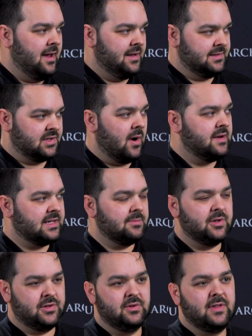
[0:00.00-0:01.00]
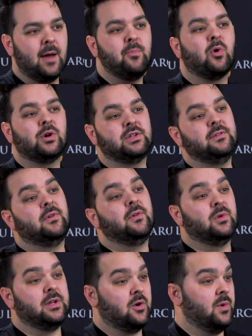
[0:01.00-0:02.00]
so I was able to do that portion of it
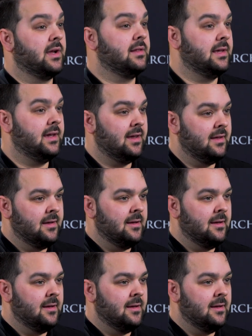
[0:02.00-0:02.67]
really quickly,